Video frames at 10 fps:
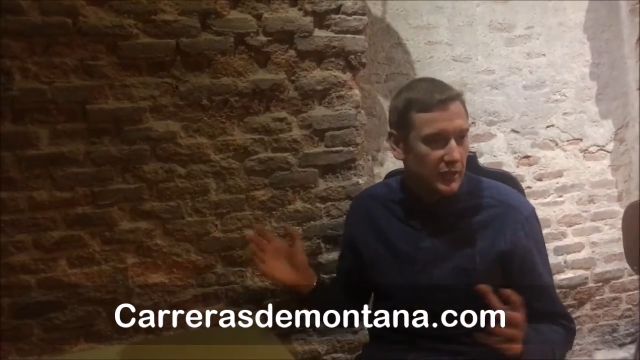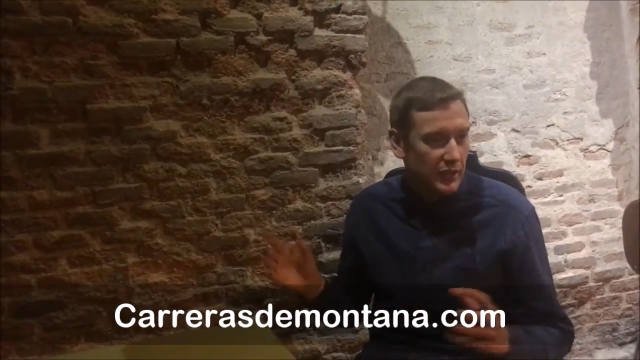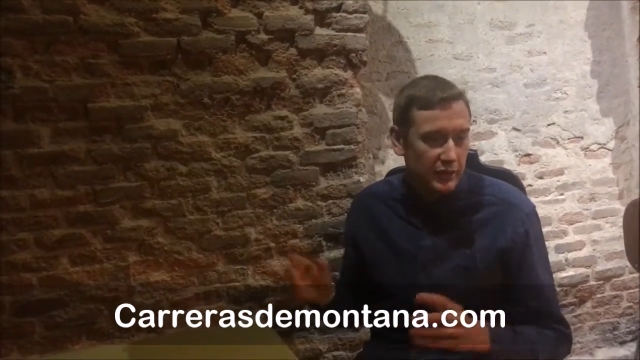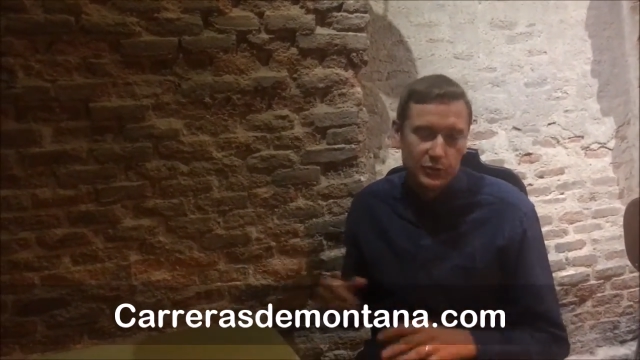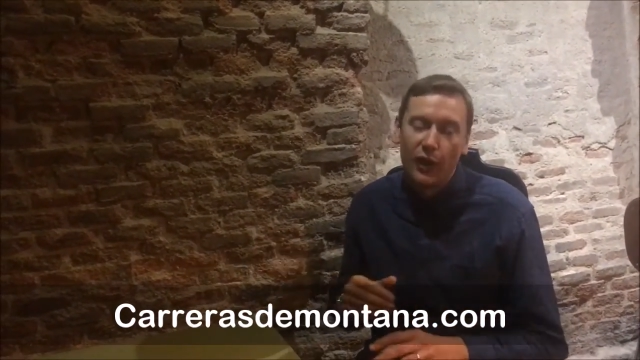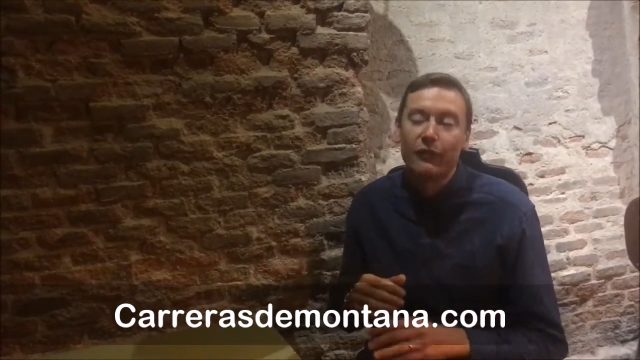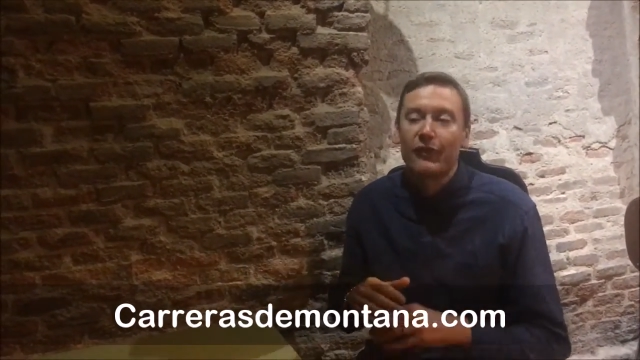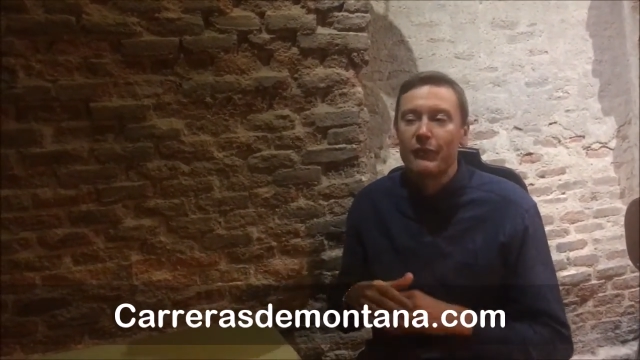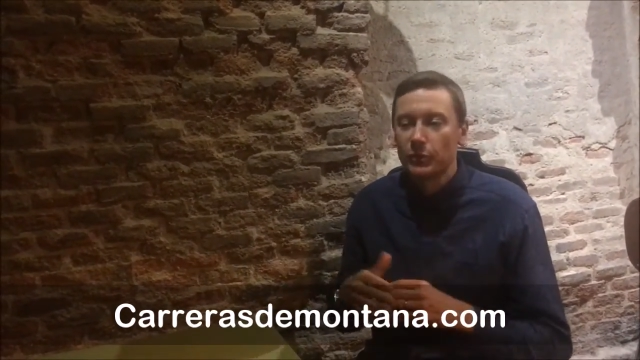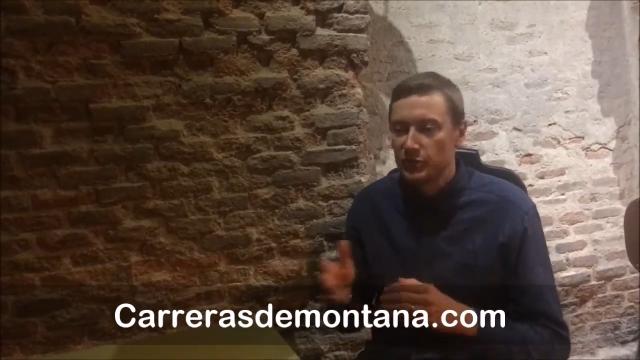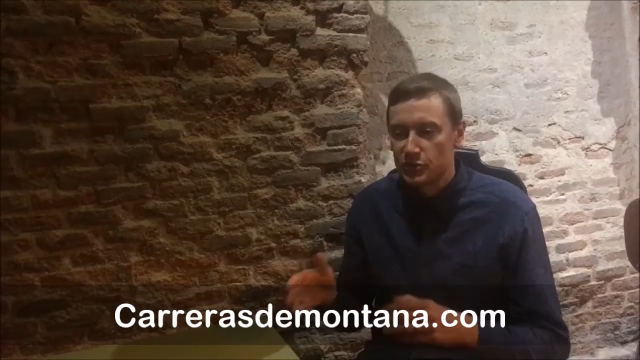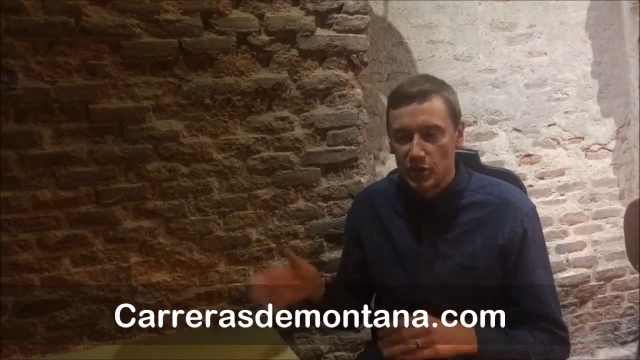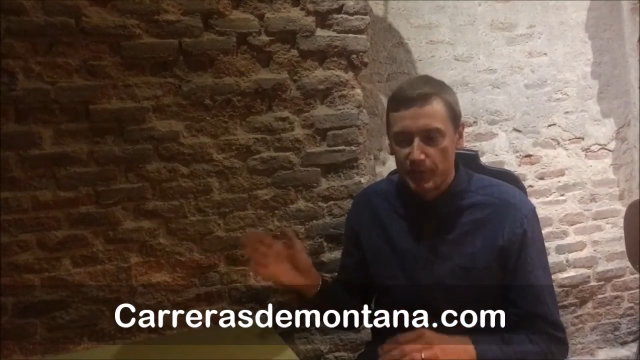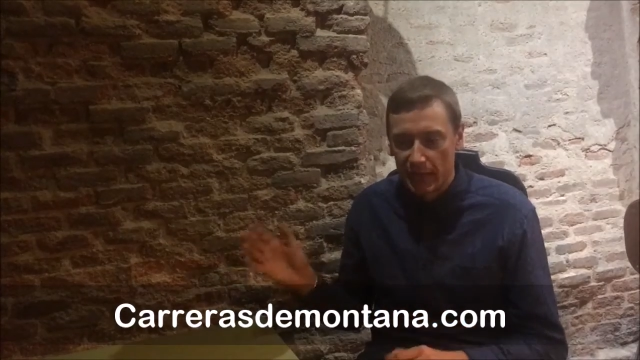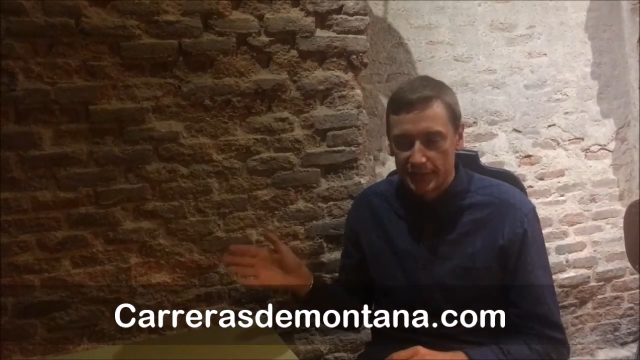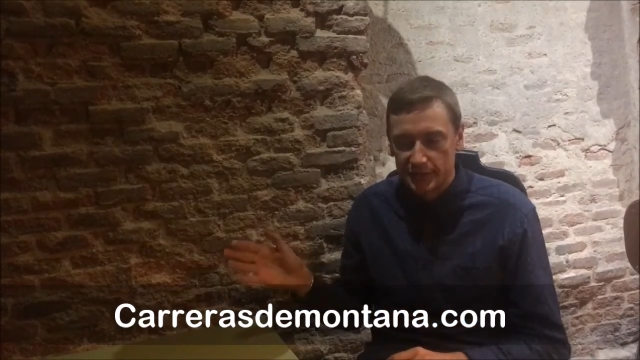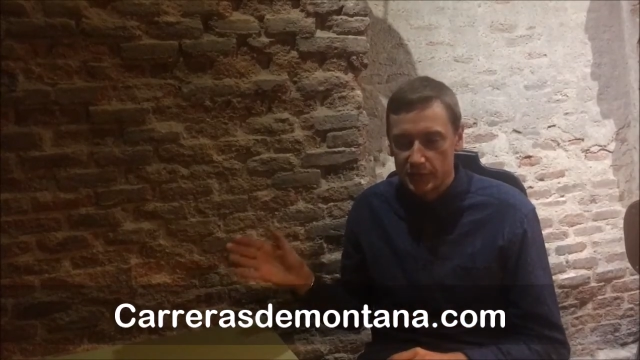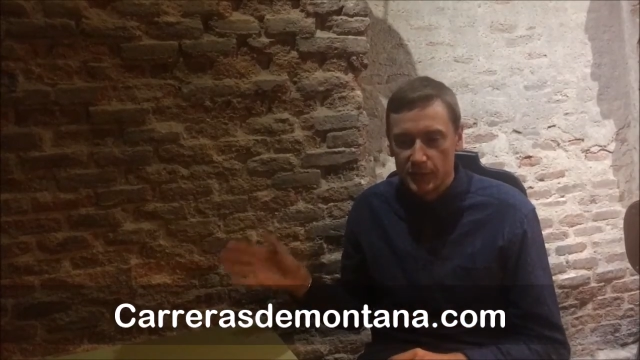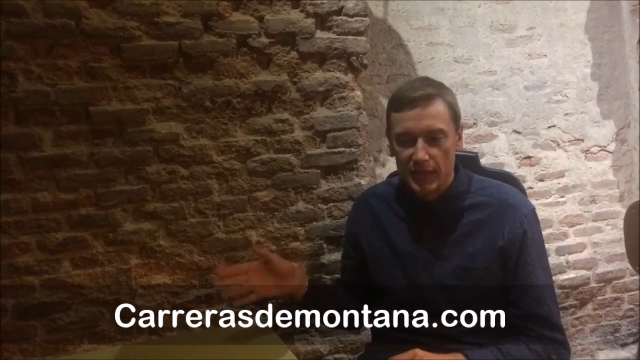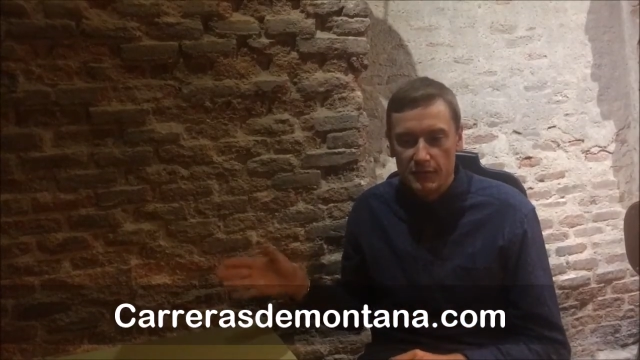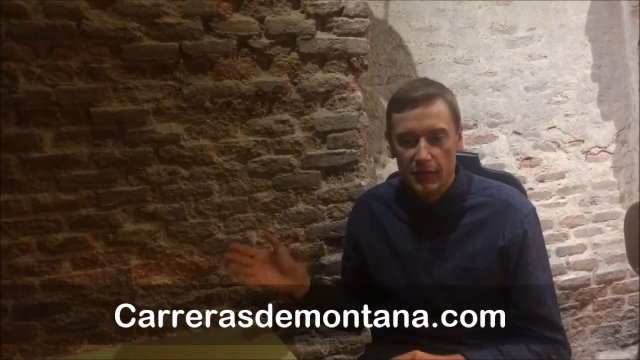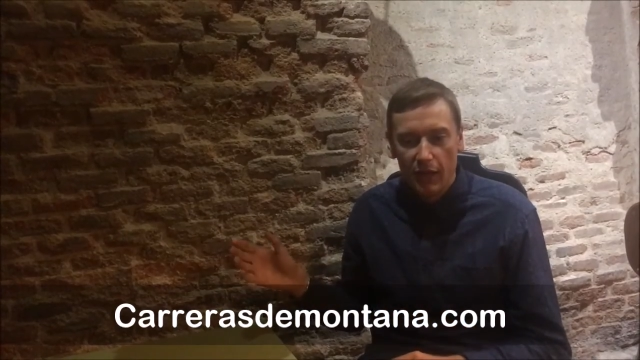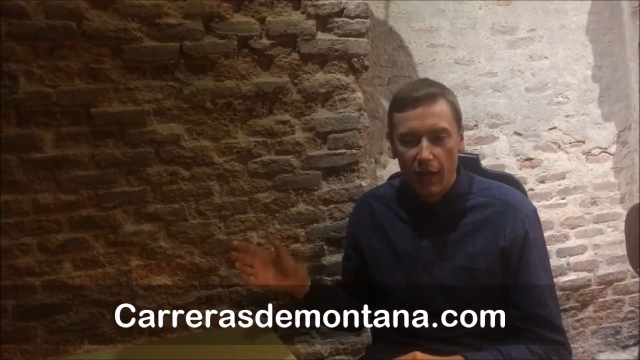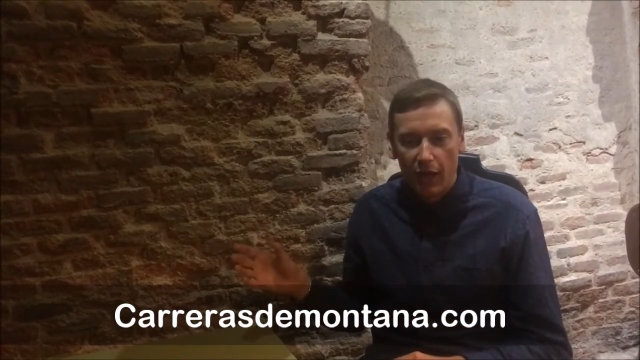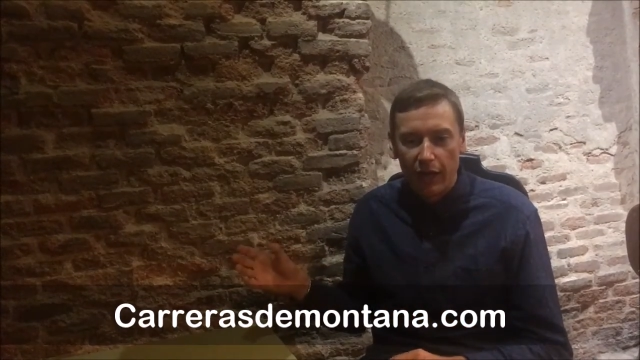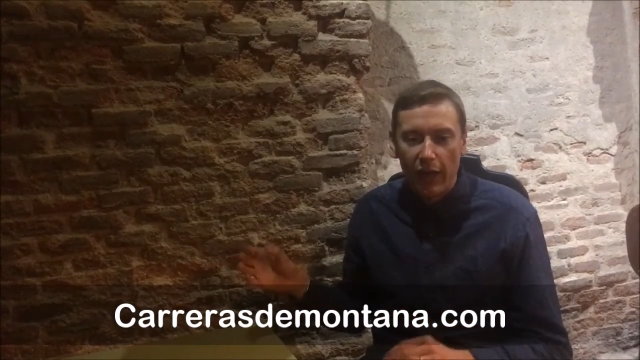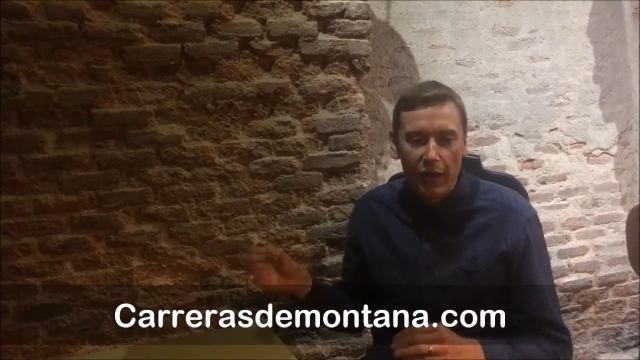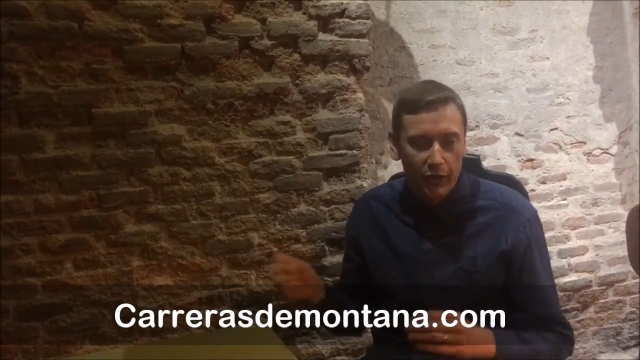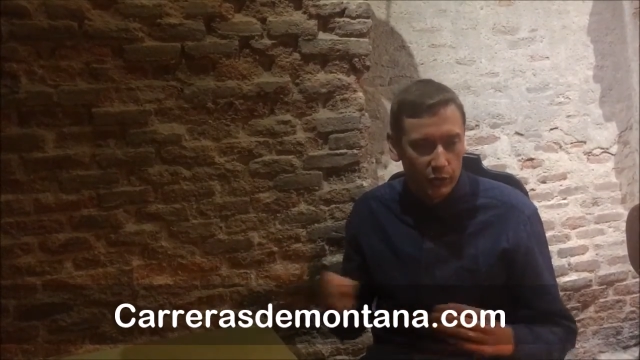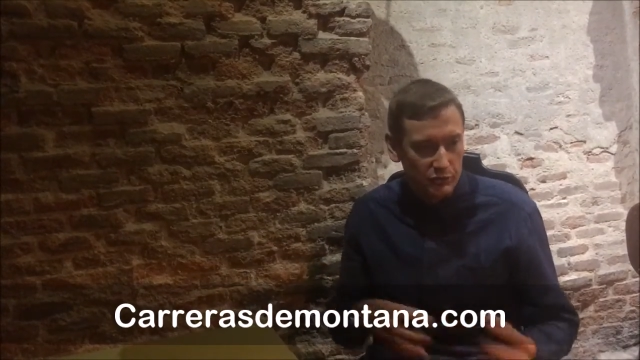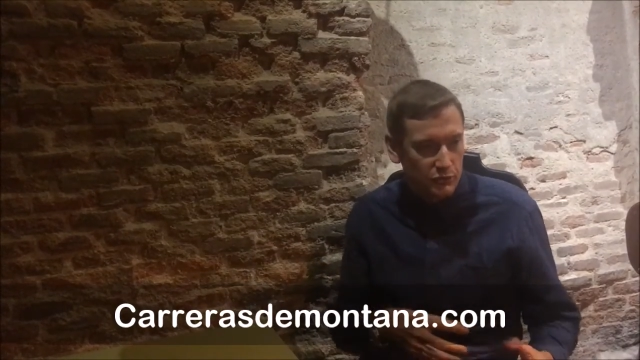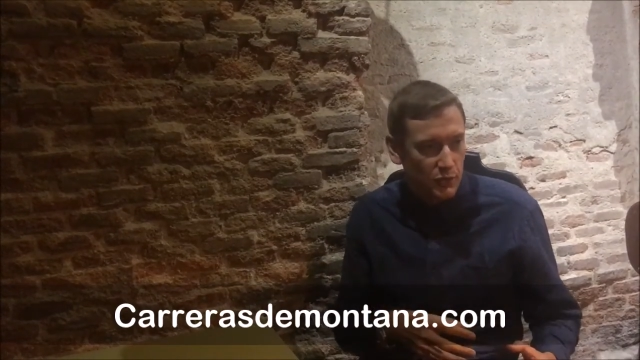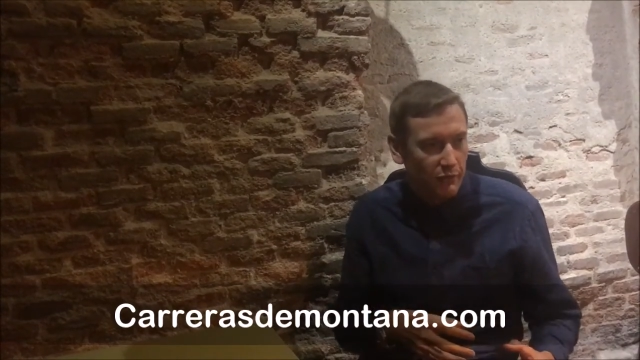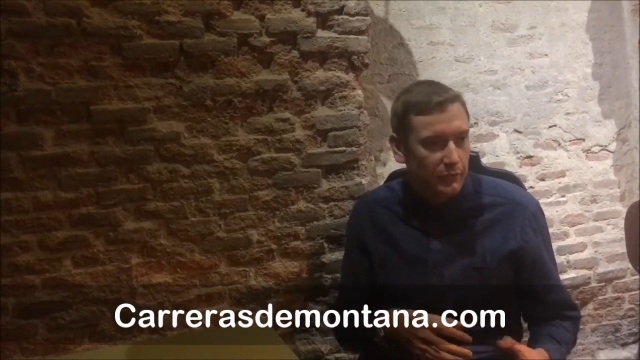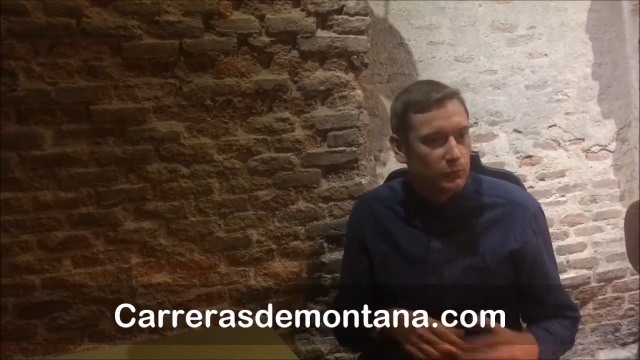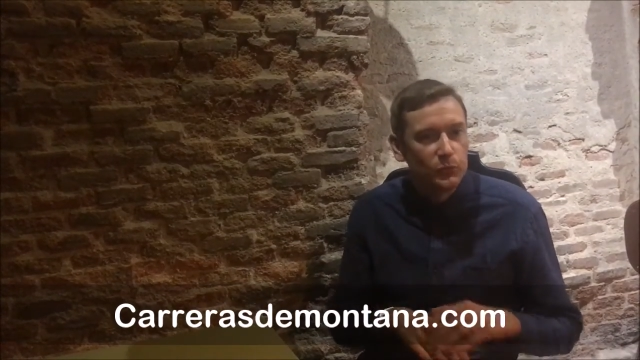off of everyone's GPS unit and onto Strava.